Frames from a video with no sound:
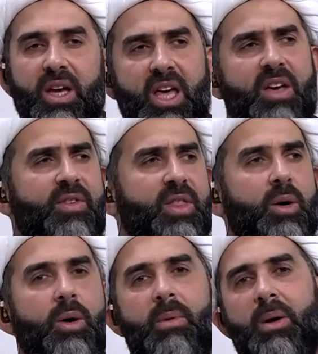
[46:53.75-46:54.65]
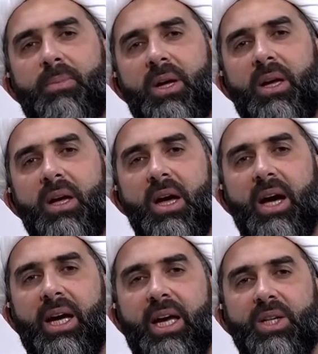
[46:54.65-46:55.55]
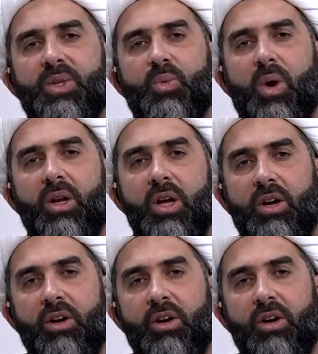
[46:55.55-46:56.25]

even though it might be against what